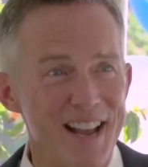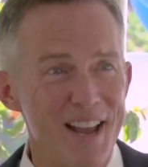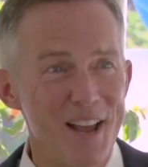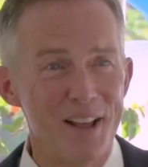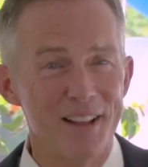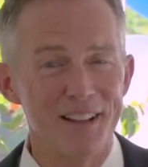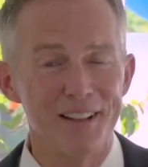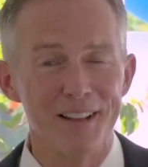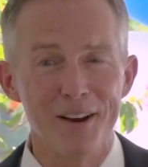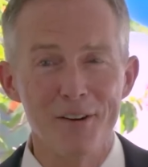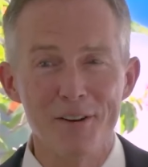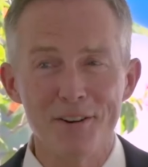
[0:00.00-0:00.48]

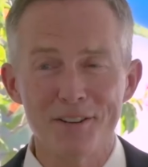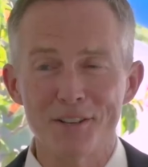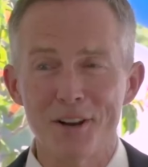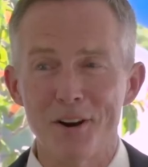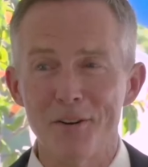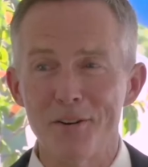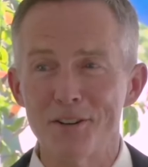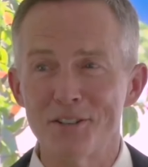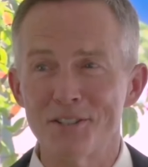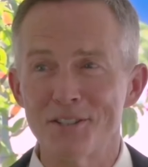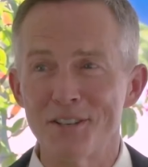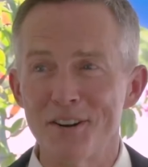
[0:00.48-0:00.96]
Larry's
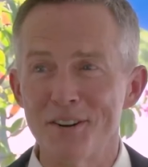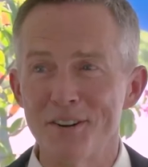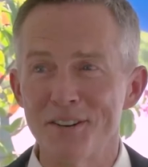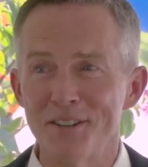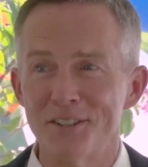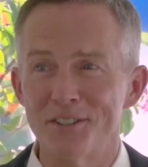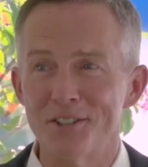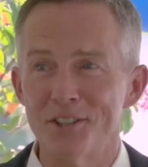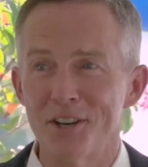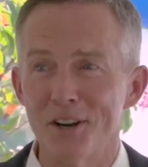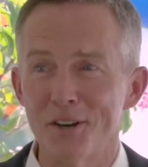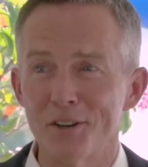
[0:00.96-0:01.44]
already starting
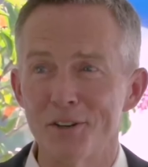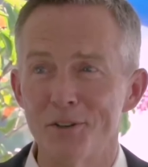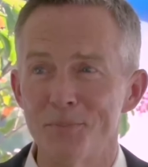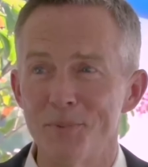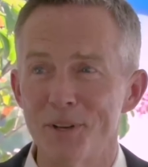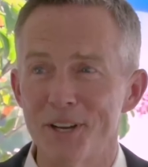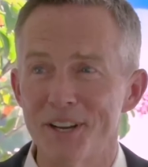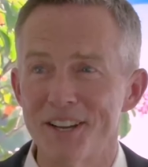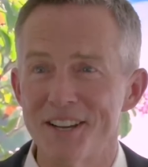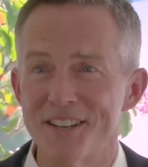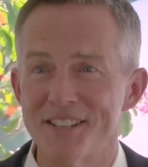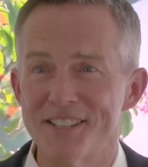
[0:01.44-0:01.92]
to chuckle
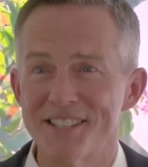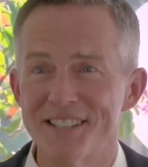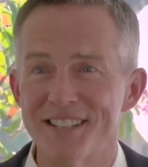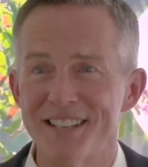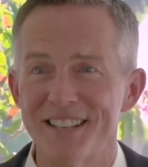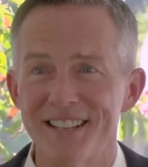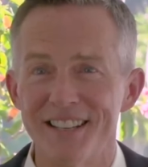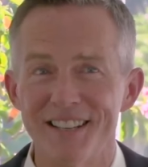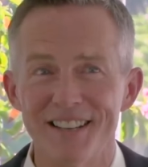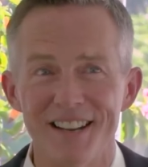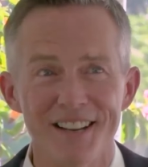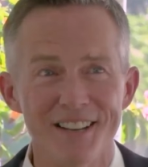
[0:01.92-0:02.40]
because
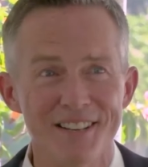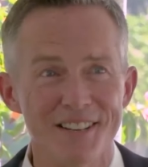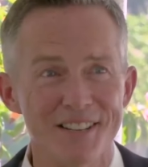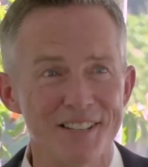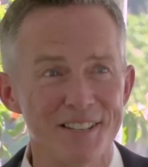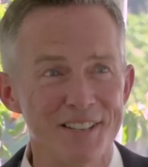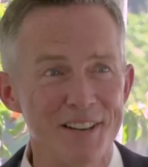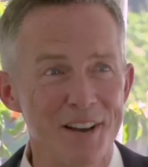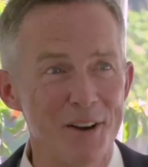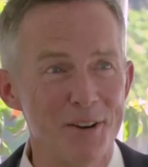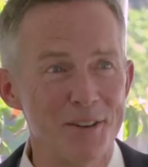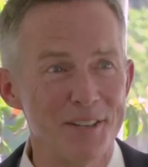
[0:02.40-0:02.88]
he
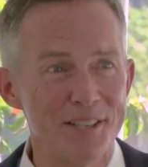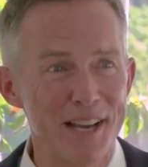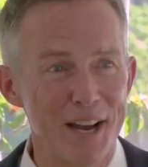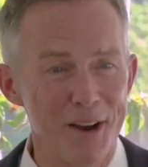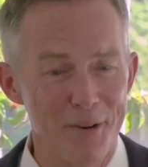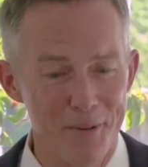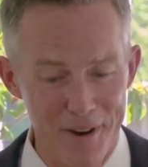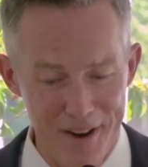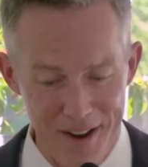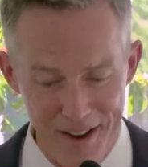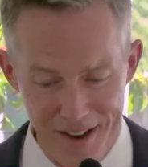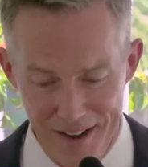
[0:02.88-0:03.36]
just knows
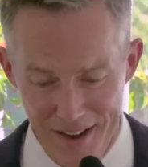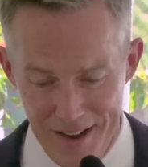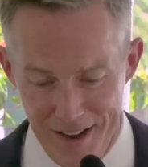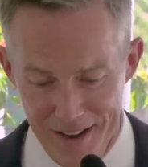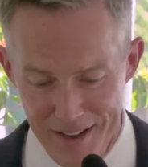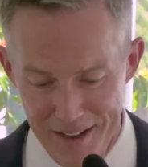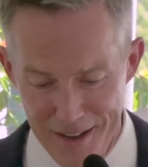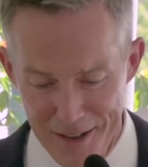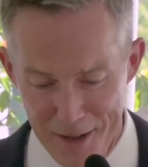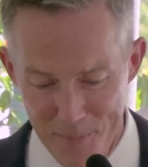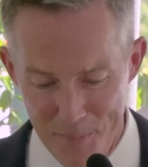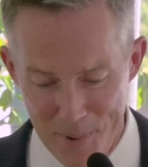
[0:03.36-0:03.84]
how I
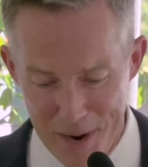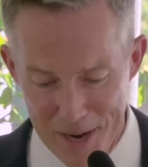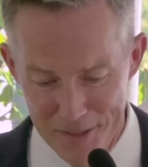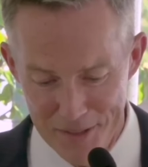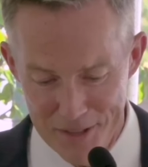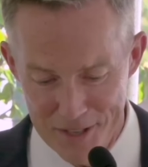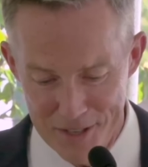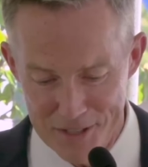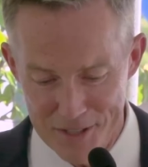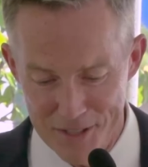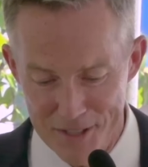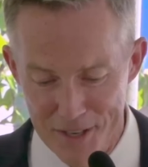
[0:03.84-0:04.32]
get about
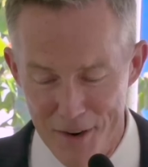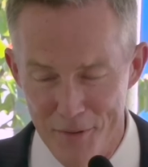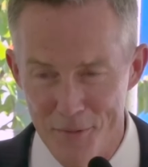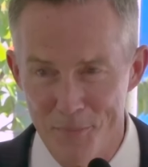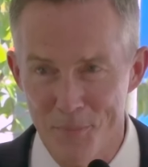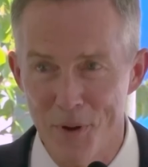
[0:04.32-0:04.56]
this stuff.